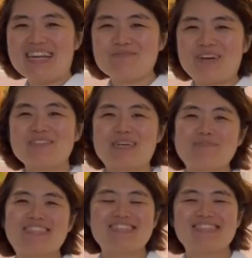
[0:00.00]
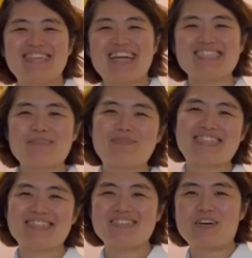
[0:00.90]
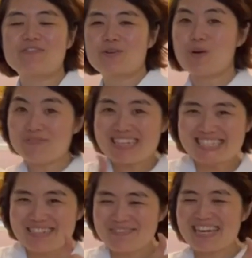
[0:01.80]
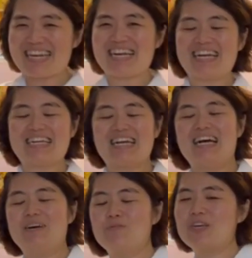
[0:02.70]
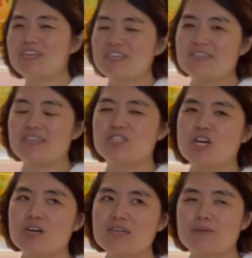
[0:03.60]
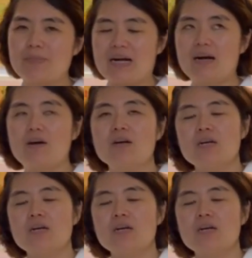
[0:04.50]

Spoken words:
welcome to today's episode of QuantflixTV. We're gonna talk about